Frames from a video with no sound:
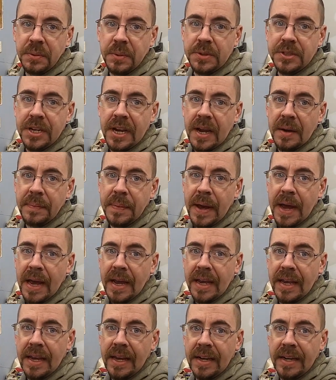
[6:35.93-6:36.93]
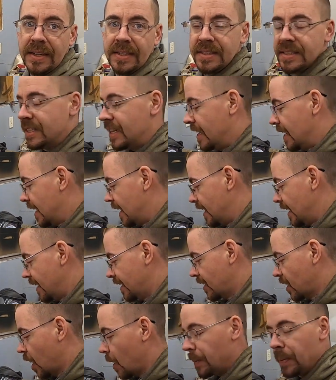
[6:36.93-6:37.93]
we'll check back in and see
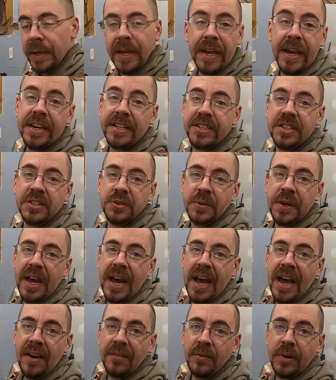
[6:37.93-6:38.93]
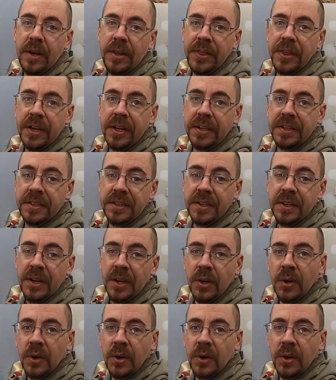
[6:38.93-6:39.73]
any complications we have with it